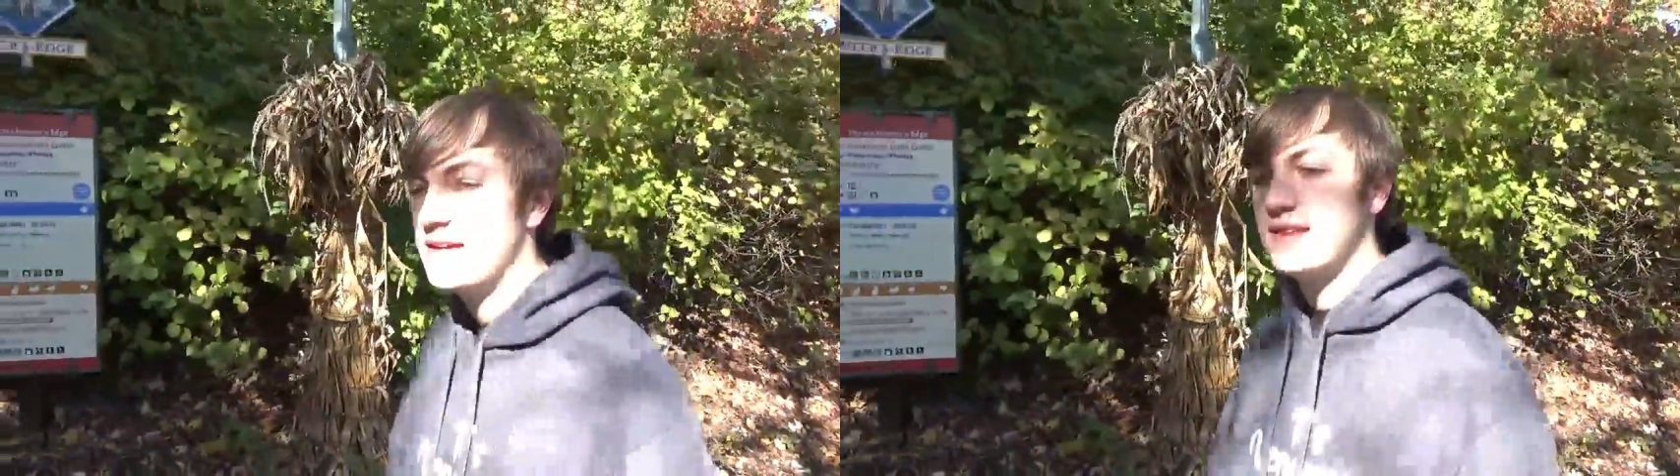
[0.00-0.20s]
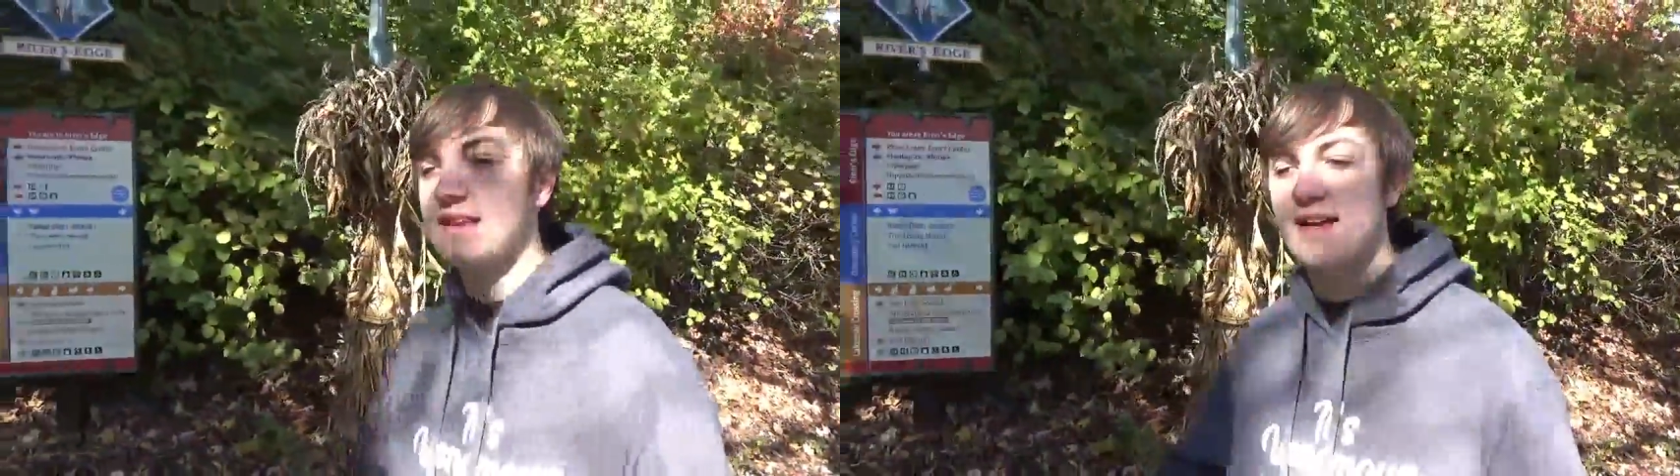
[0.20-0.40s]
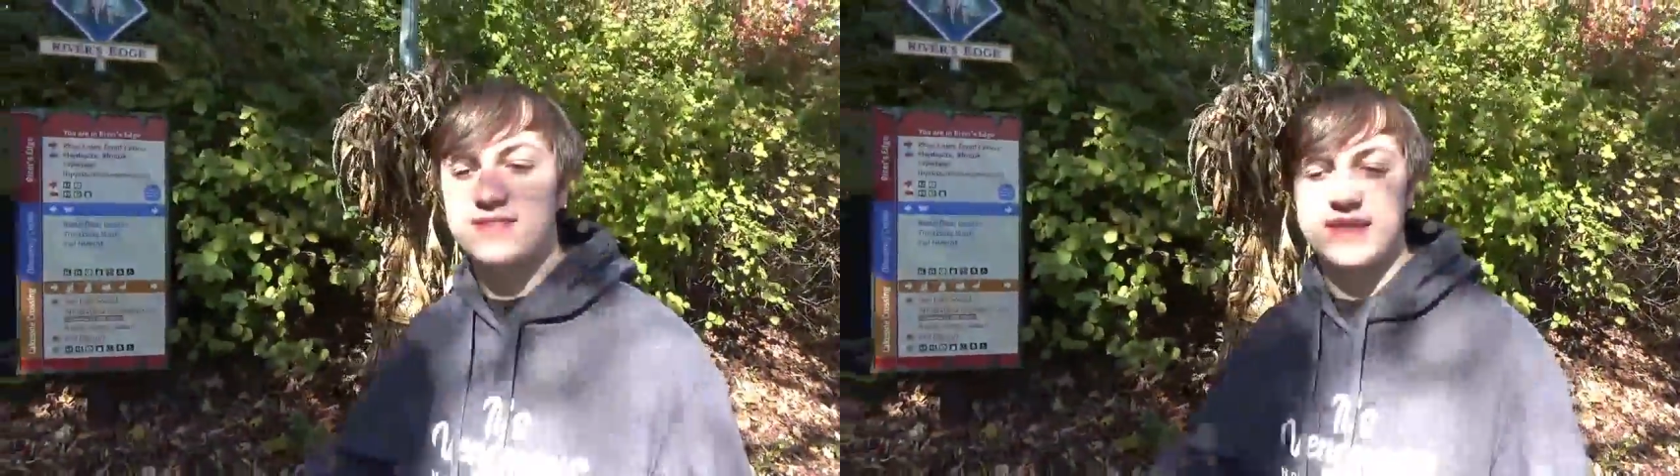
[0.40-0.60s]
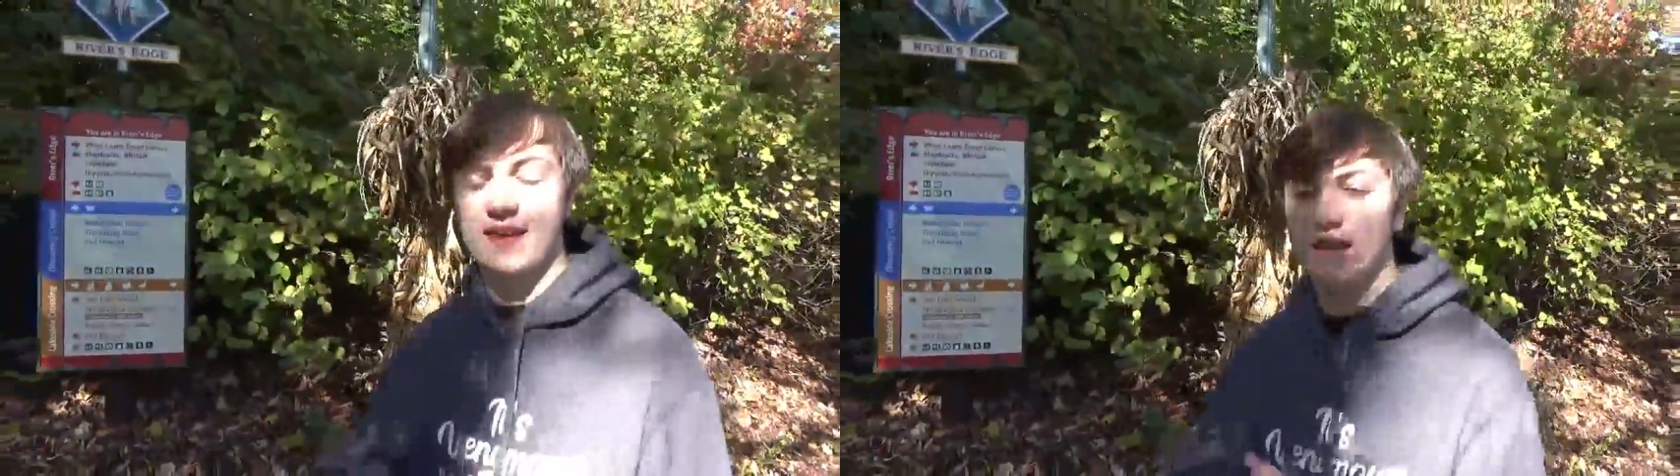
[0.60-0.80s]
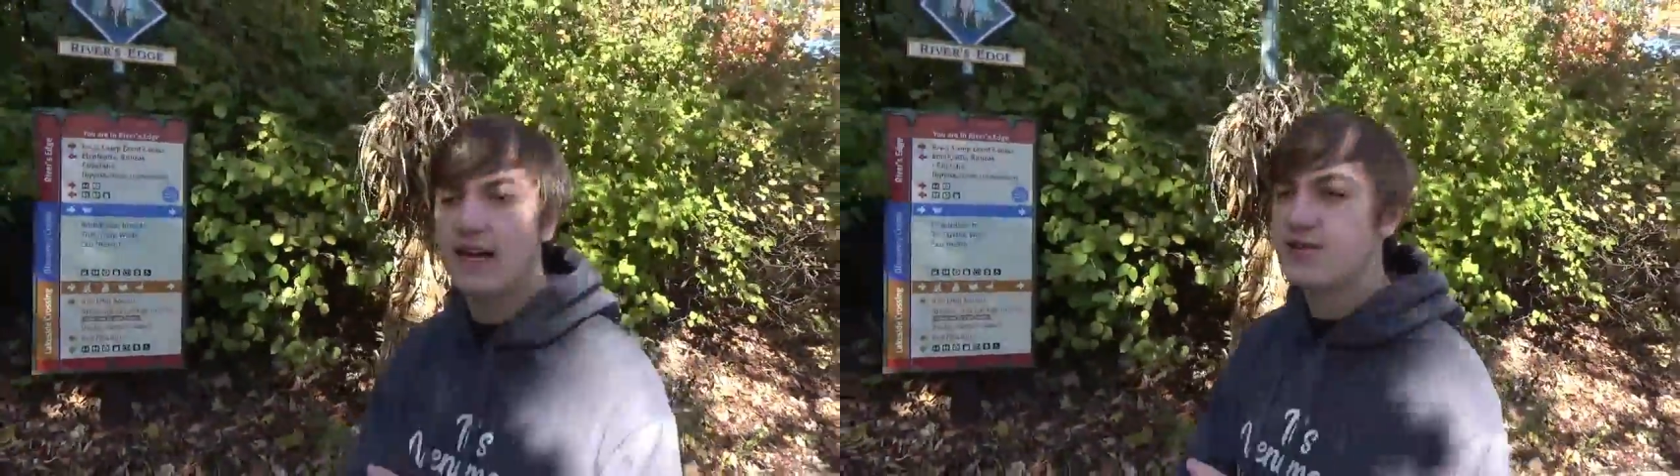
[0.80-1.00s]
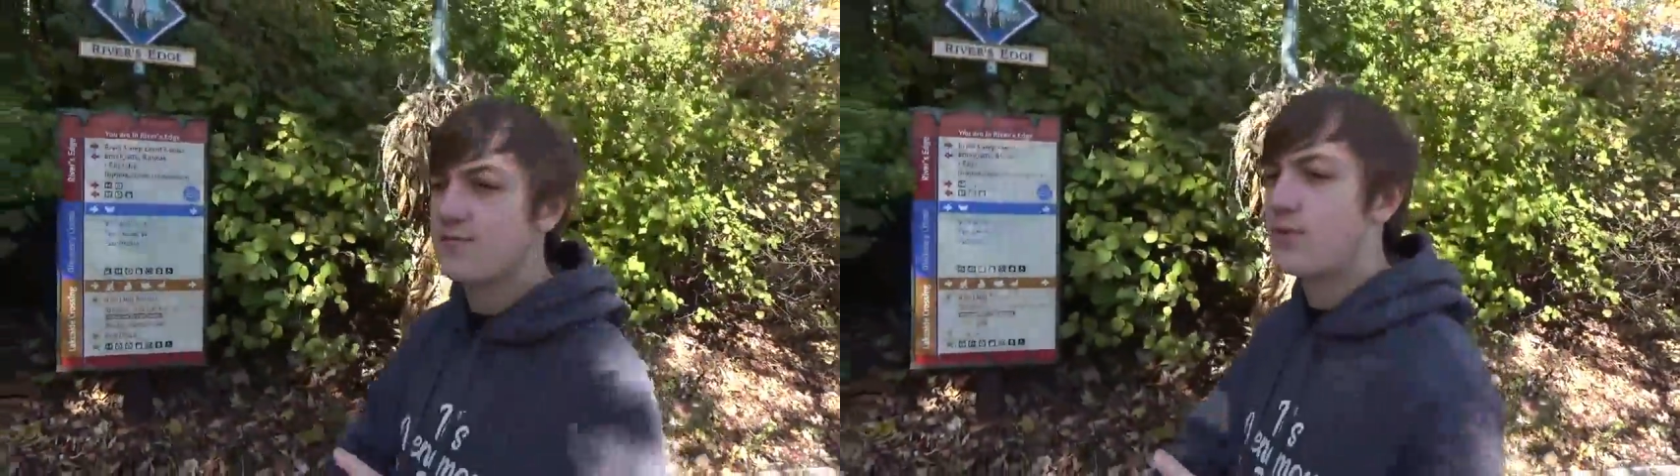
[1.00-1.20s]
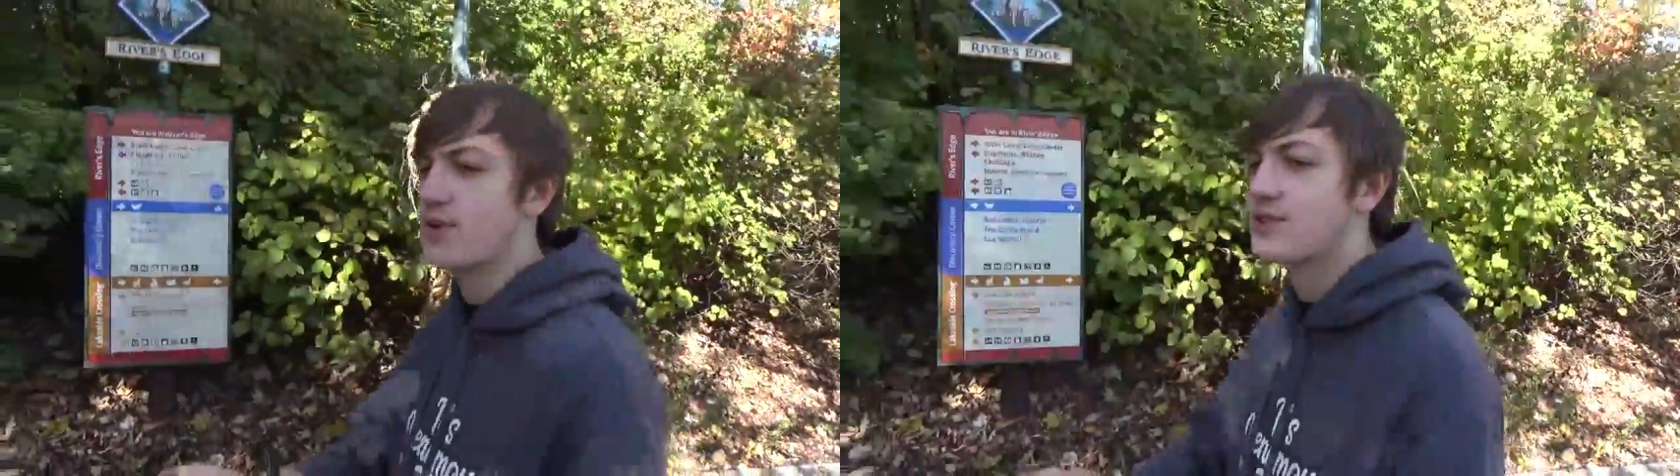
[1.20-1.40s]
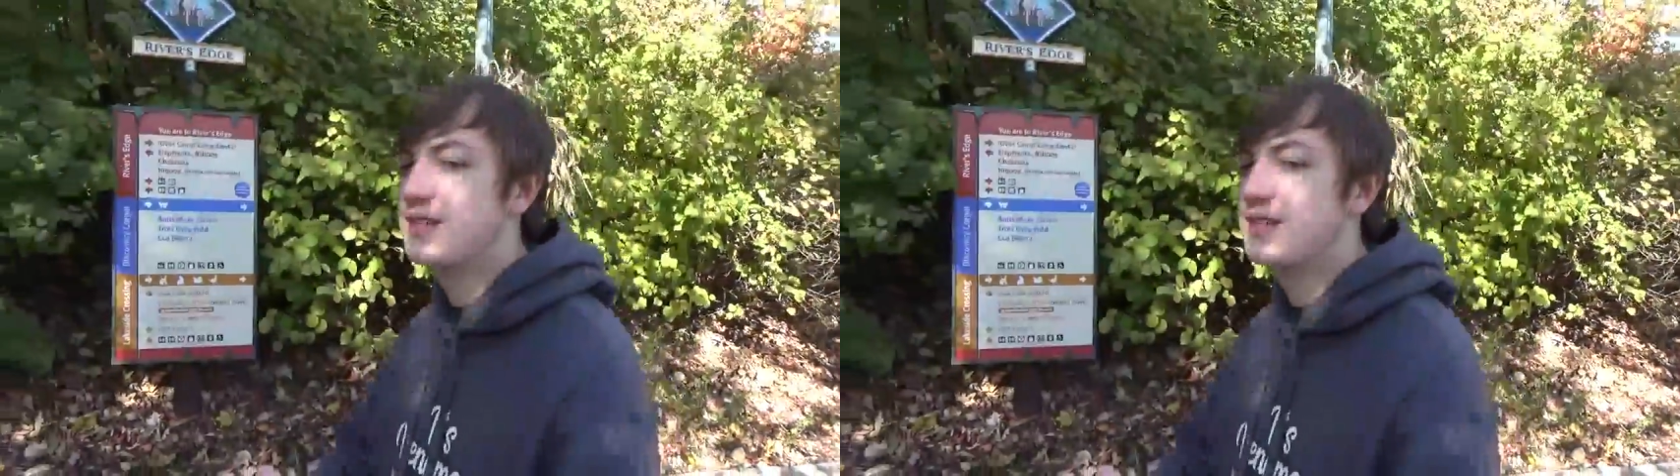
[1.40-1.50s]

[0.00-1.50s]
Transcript: This has the Asian portion,